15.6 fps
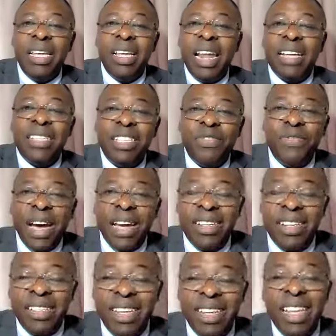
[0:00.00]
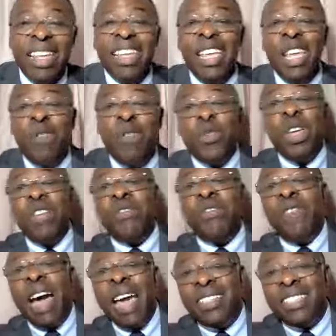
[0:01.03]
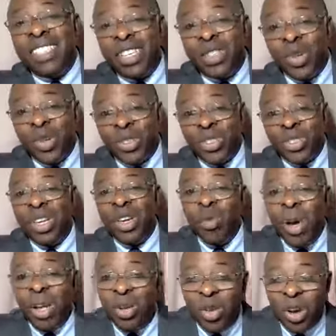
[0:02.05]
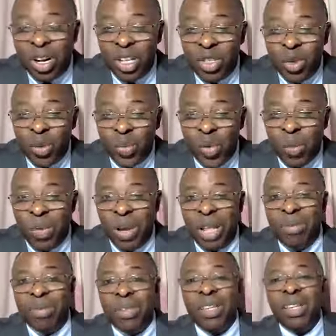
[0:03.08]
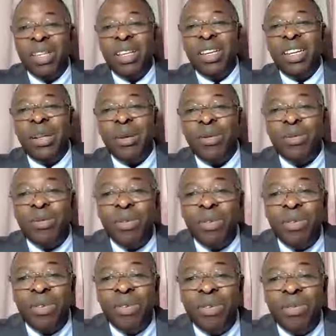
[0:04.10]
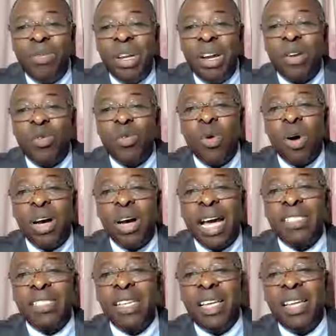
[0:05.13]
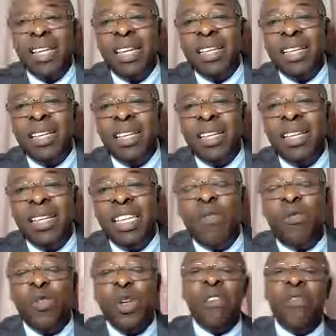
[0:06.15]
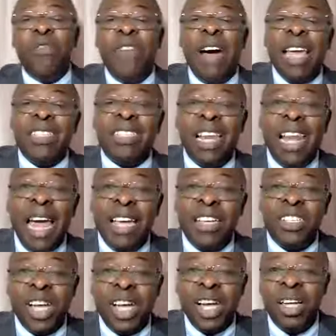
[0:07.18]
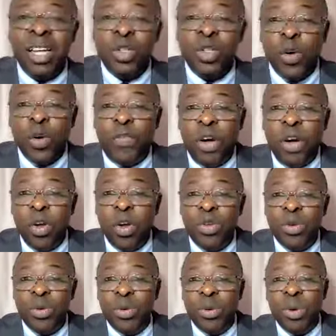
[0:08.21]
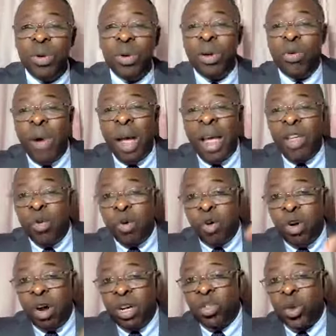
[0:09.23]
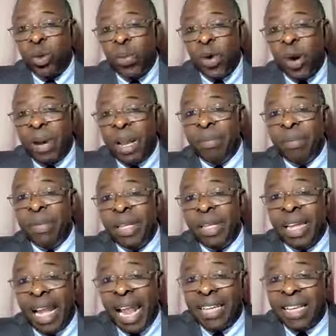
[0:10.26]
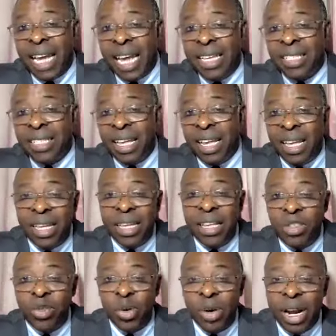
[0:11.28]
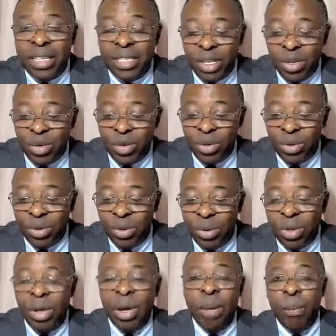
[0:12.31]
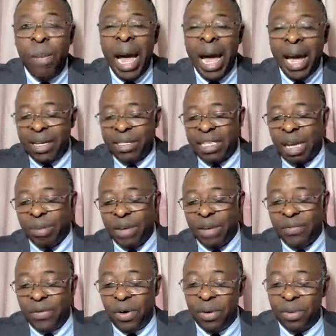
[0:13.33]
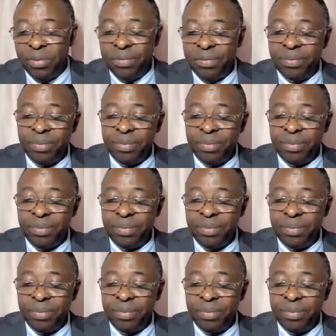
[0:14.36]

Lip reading: He rectified it. If you invite Jesus, when you run into a problem, the miracle worker is there. If you invite Elisha to follow you, when you run into a problem, Elisha is there to rescue you. Mark chapter 4.